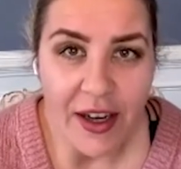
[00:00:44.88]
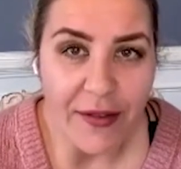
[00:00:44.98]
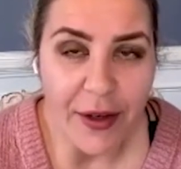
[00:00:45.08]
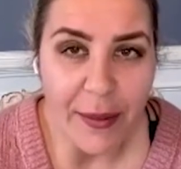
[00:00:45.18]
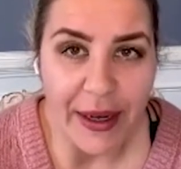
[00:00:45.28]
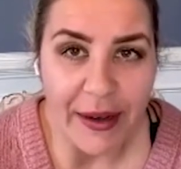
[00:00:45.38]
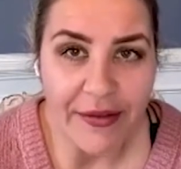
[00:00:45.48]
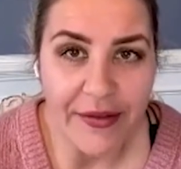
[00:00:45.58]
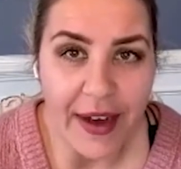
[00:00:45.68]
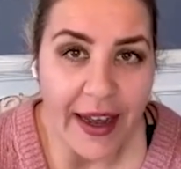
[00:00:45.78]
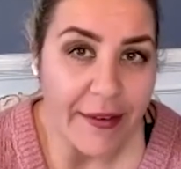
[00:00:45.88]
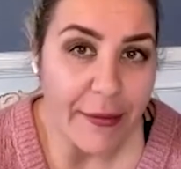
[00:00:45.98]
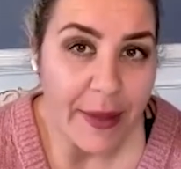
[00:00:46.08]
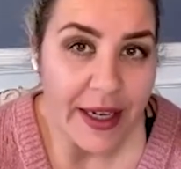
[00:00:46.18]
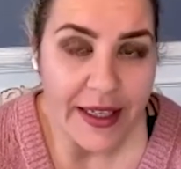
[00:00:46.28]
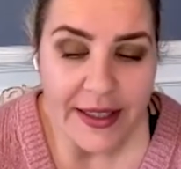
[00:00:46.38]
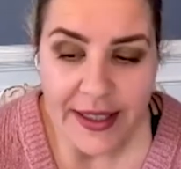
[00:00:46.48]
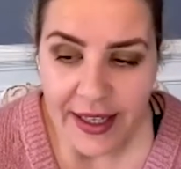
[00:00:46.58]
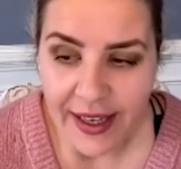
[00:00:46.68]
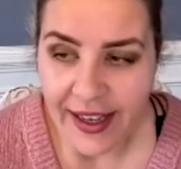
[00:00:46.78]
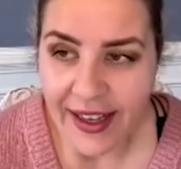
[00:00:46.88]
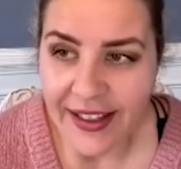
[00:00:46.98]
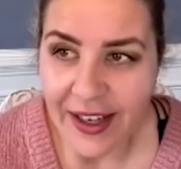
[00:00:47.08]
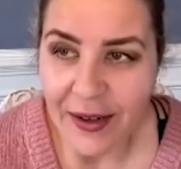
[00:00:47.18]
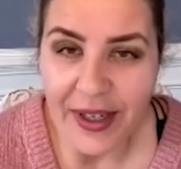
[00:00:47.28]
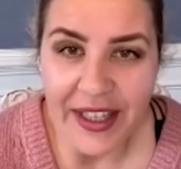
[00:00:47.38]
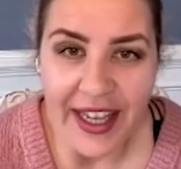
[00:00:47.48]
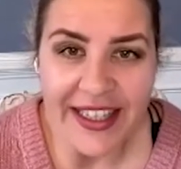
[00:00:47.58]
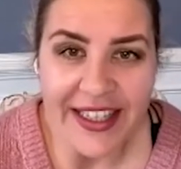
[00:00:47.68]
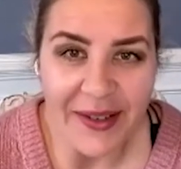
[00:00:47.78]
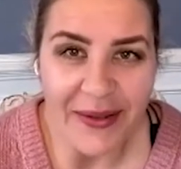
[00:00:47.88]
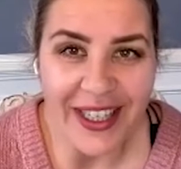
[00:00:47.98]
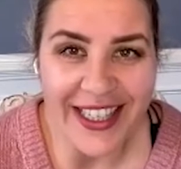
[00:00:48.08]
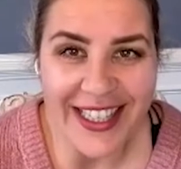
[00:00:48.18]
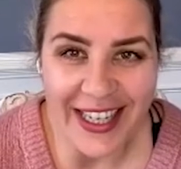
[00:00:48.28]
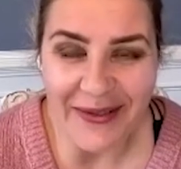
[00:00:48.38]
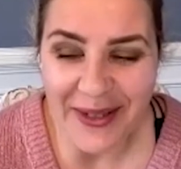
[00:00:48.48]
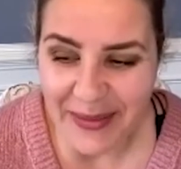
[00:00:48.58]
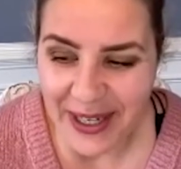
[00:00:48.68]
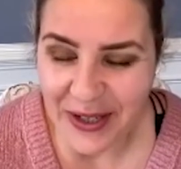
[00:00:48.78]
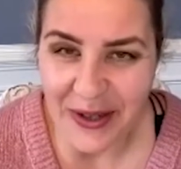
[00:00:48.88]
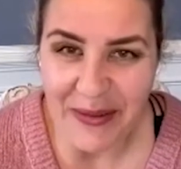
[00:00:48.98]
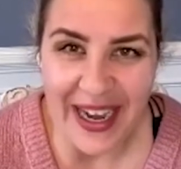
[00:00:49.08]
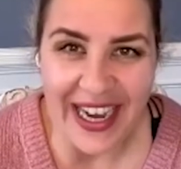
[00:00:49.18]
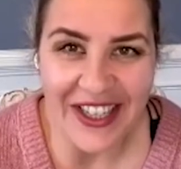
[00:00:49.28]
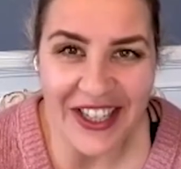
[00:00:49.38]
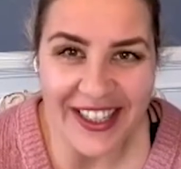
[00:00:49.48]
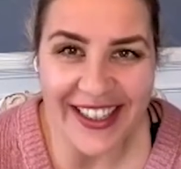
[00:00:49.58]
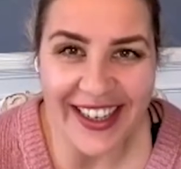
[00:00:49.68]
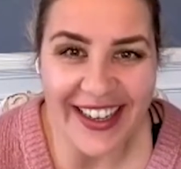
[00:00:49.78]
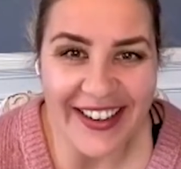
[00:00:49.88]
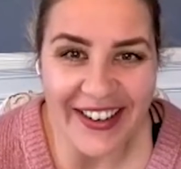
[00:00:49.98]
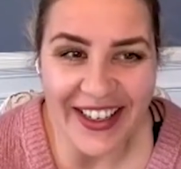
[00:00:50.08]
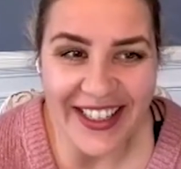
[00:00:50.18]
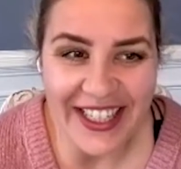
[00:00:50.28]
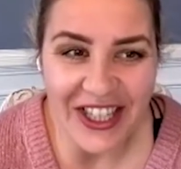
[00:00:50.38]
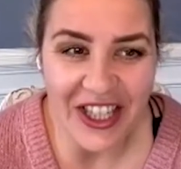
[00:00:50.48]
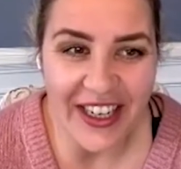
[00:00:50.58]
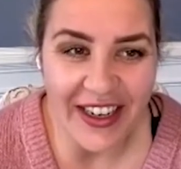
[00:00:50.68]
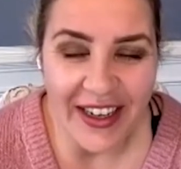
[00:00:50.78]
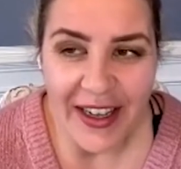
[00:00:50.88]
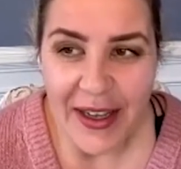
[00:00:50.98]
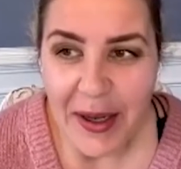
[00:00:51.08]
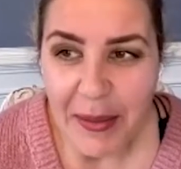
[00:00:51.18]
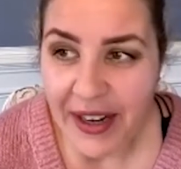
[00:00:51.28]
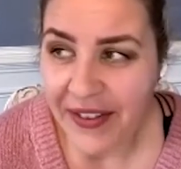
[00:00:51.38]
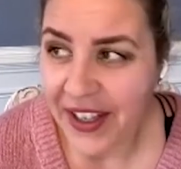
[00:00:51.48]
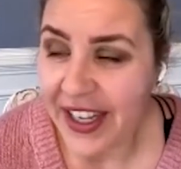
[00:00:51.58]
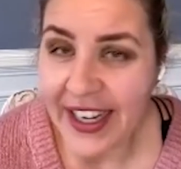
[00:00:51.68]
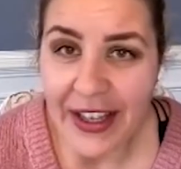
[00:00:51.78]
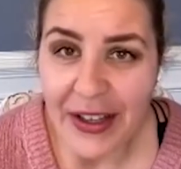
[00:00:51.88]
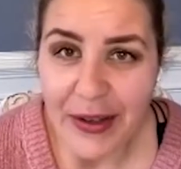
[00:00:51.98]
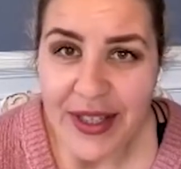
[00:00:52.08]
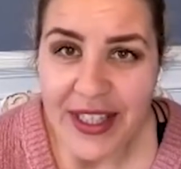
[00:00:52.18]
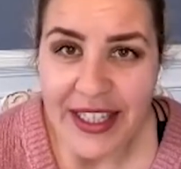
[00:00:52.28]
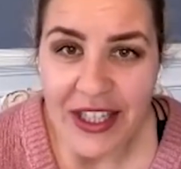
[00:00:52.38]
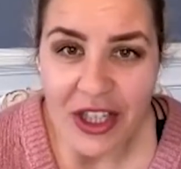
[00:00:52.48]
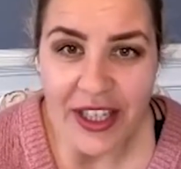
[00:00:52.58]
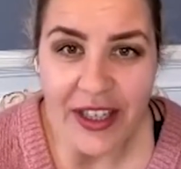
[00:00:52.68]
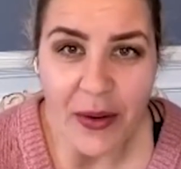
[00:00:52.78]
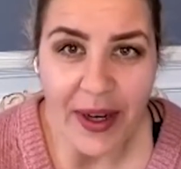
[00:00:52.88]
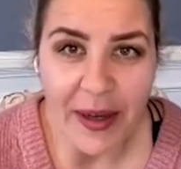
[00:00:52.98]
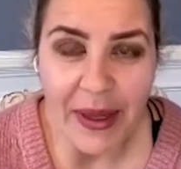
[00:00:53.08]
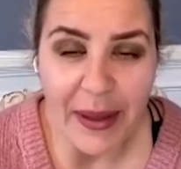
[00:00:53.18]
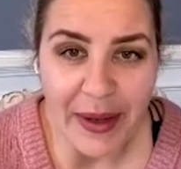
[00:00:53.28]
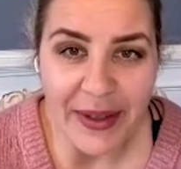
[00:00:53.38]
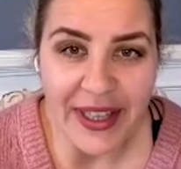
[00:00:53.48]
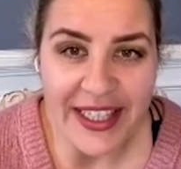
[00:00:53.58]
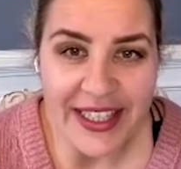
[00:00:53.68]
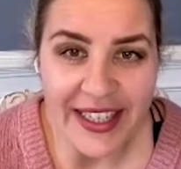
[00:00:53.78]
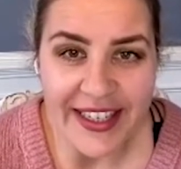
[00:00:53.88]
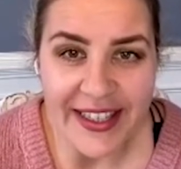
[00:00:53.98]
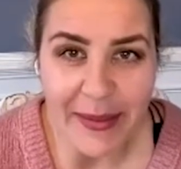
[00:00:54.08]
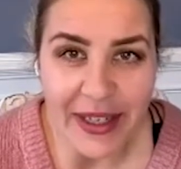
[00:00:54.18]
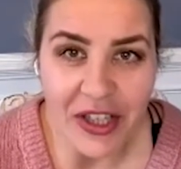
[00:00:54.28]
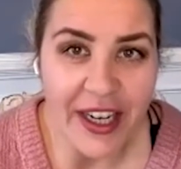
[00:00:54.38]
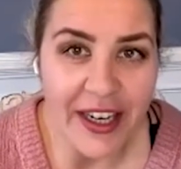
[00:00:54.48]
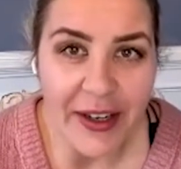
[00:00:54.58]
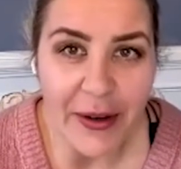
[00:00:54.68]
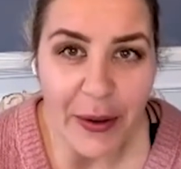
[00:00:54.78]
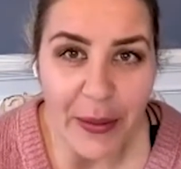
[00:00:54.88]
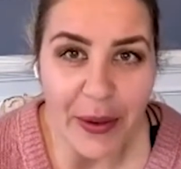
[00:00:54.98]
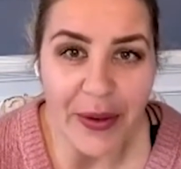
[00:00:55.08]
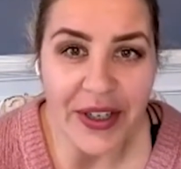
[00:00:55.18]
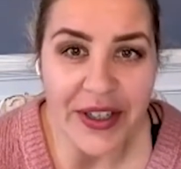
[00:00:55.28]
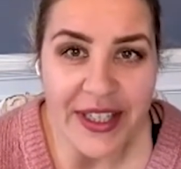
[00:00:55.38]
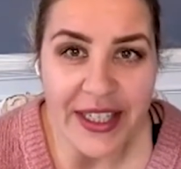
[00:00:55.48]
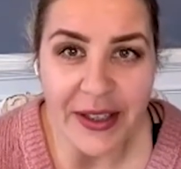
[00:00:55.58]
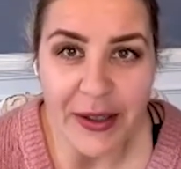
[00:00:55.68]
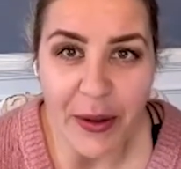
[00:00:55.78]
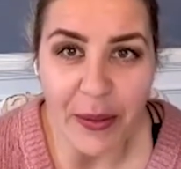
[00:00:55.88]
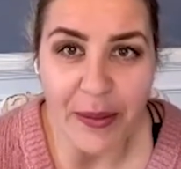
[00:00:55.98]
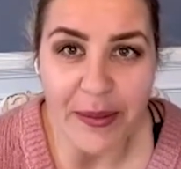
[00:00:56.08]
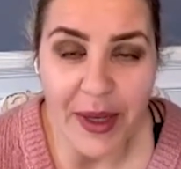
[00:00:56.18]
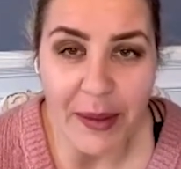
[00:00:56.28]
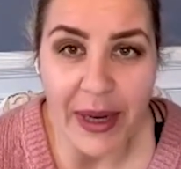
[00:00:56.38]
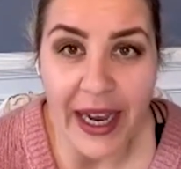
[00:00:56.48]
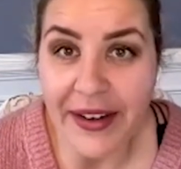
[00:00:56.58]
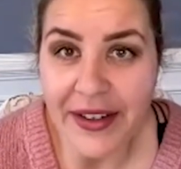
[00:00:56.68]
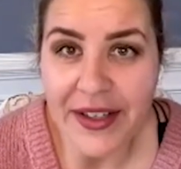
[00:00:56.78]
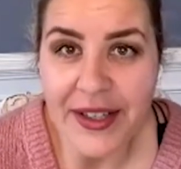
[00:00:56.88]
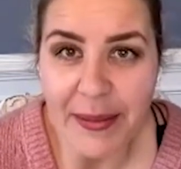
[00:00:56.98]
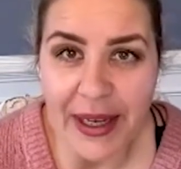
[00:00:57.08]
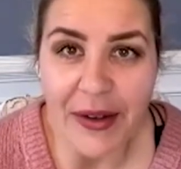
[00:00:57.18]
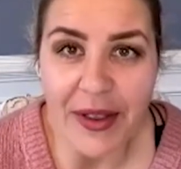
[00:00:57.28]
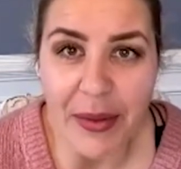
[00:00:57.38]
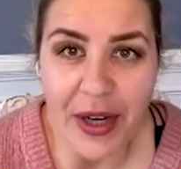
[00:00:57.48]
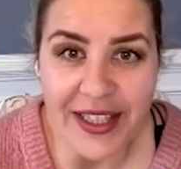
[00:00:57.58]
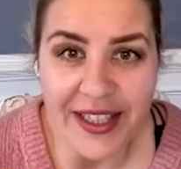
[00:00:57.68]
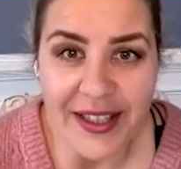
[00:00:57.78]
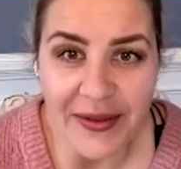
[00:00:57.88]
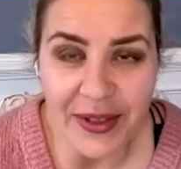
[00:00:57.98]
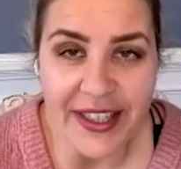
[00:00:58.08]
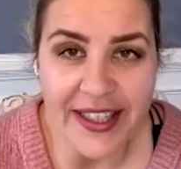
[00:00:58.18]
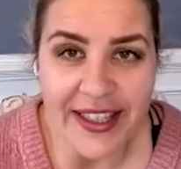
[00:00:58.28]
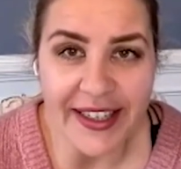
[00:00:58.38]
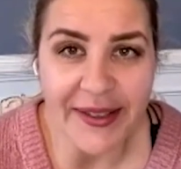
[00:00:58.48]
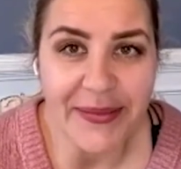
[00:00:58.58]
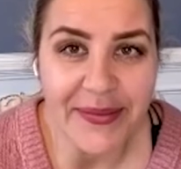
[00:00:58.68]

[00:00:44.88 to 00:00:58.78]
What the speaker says: I taught for about 5 minutes and then realized that real estate was my true passion and not teaching. But I feel like I use the teaching quite a bit in my real estate as I'm educating homeowners and home buyers about the process of real estate.